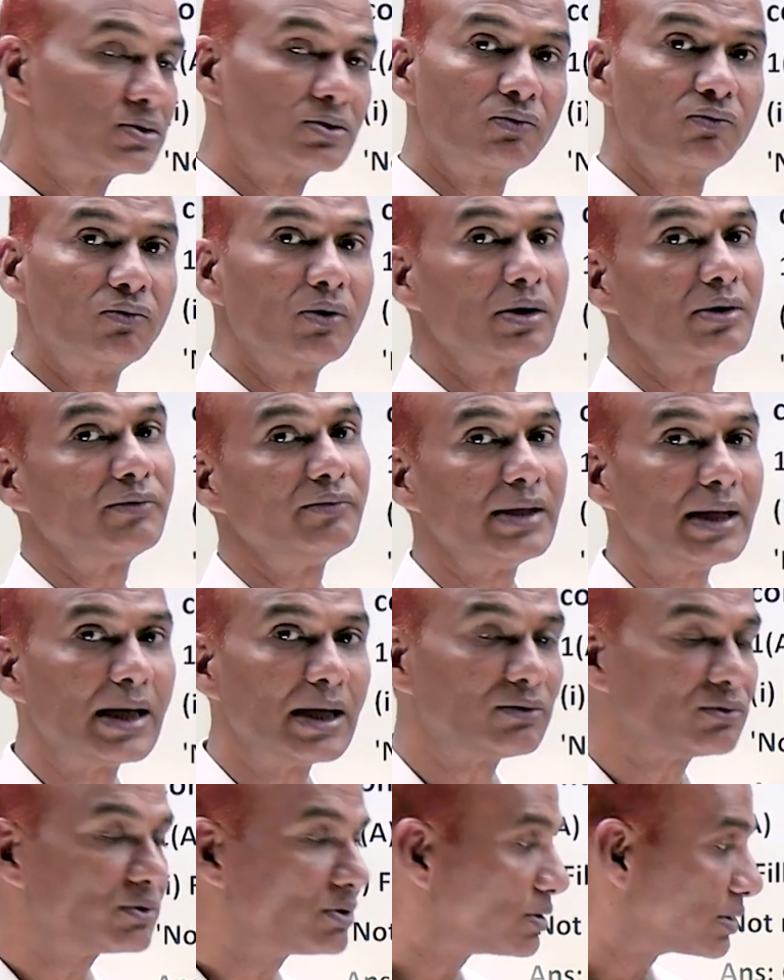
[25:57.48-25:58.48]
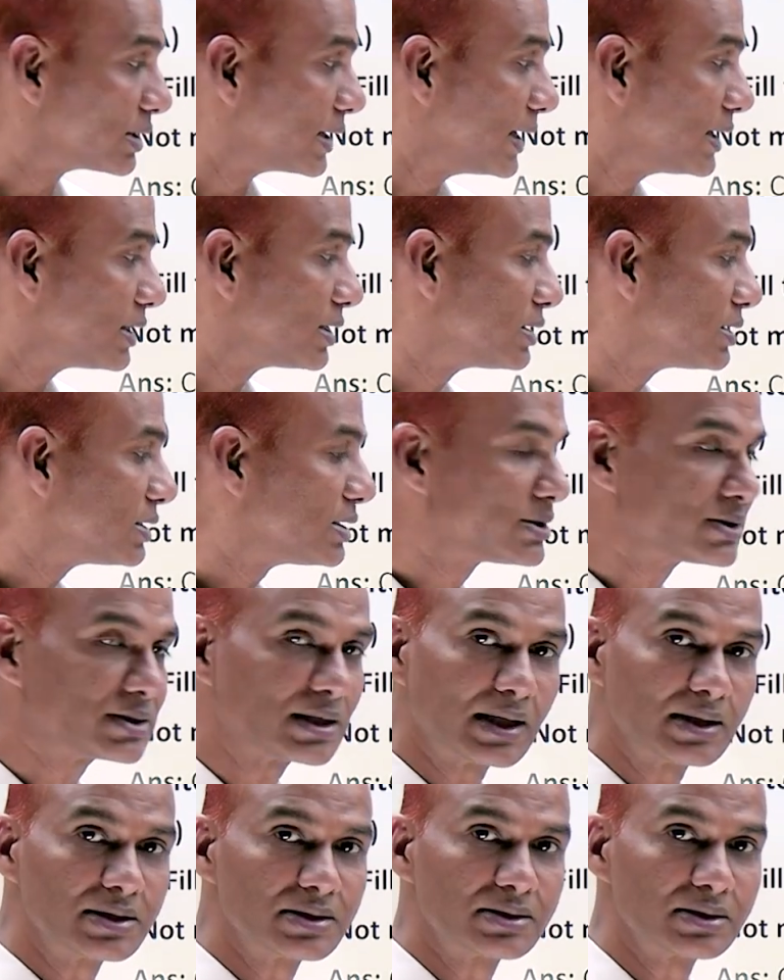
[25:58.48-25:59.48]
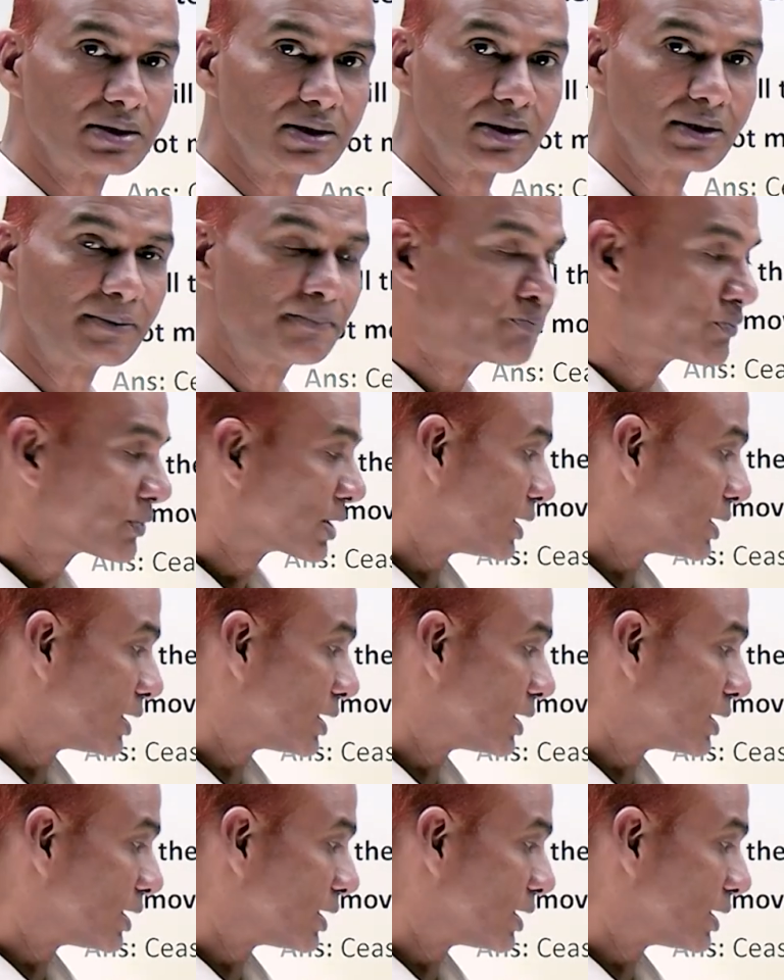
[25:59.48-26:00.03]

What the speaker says: So what we have to write in this answer,